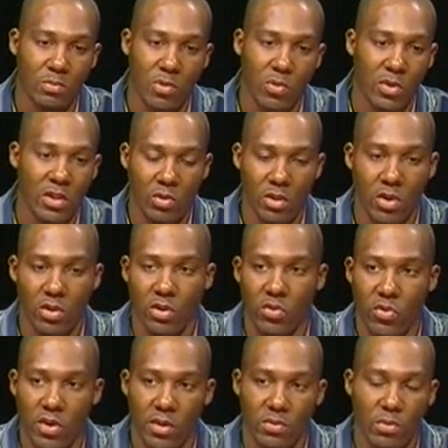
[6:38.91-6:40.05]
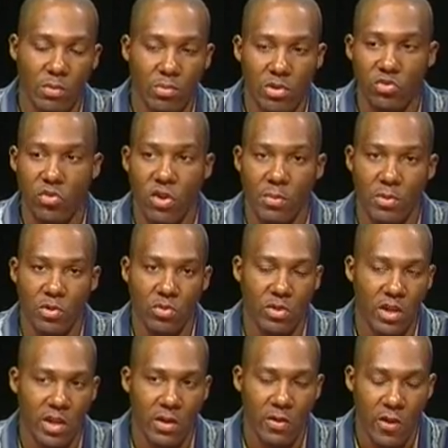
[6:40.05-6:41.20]
But we no longer Crips, we push criminal
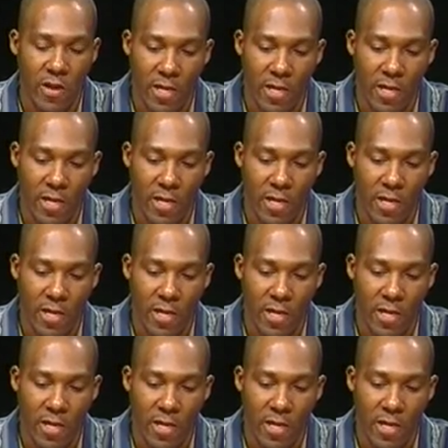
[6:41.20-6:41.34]
now.